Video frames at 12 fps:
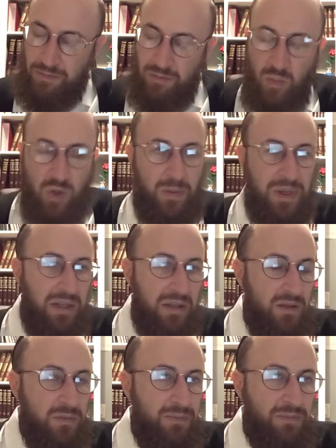Which
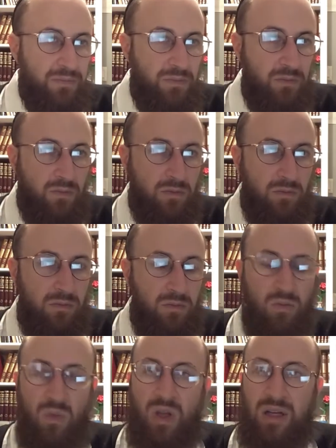means
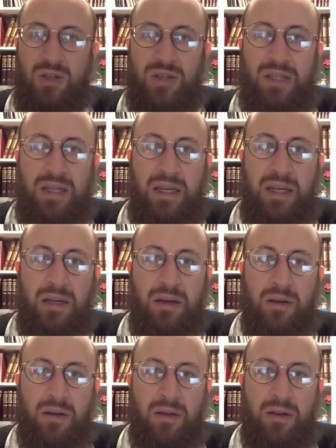to see
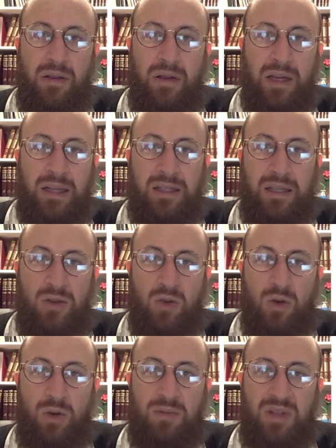things in
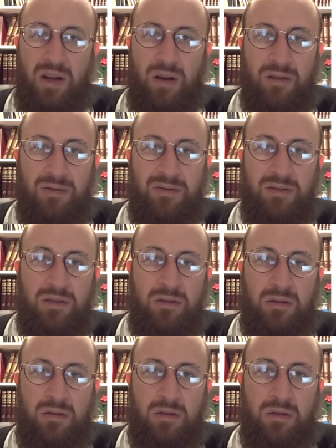terms of
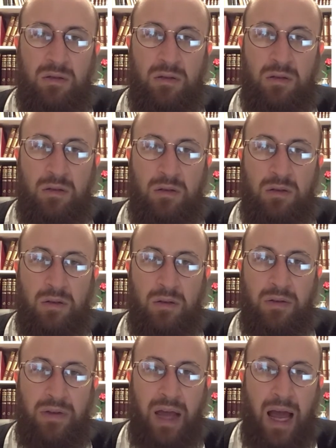
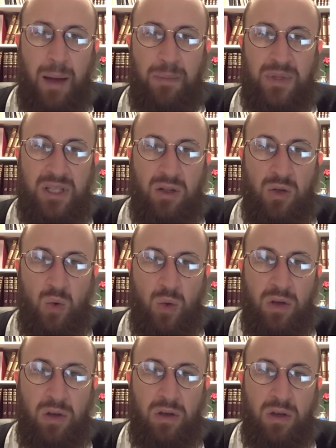the
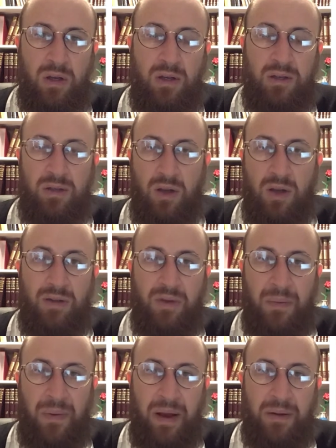absolute Tov
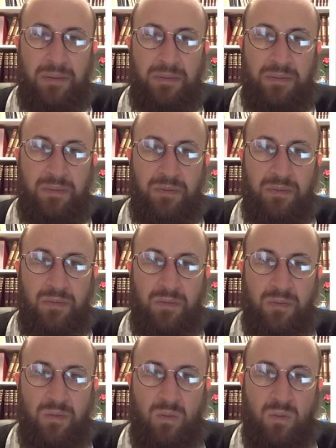and Ra.
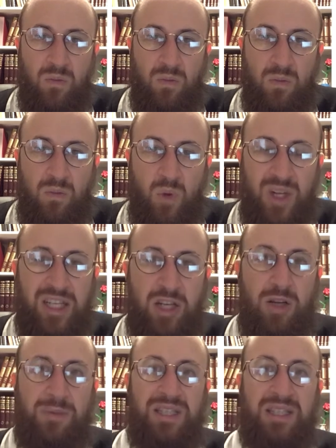What does
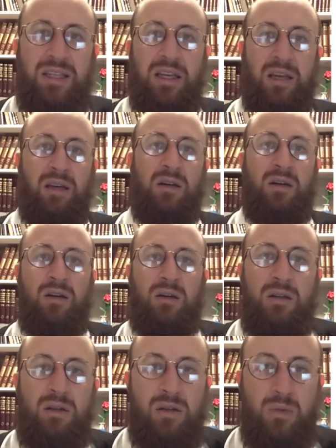Hashem see
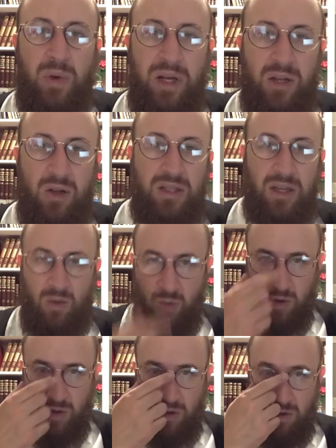when he looks at the
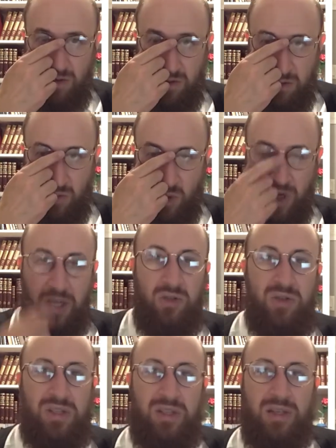world? What
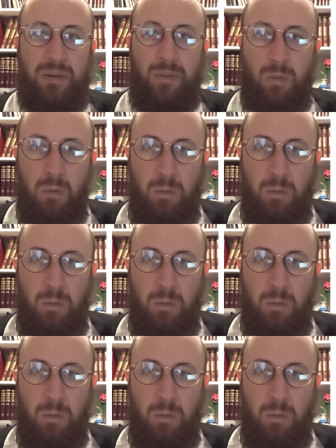interests him?